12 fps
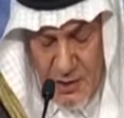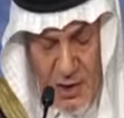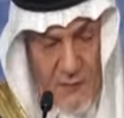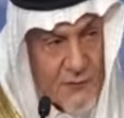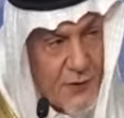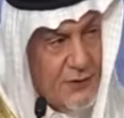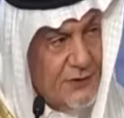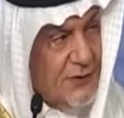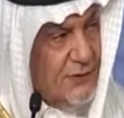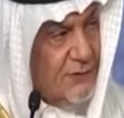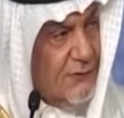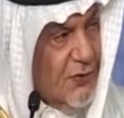
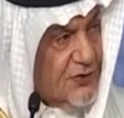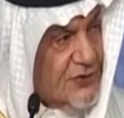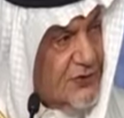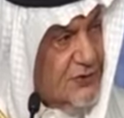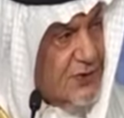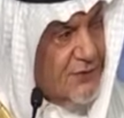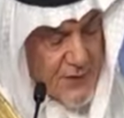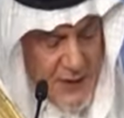confronting forces of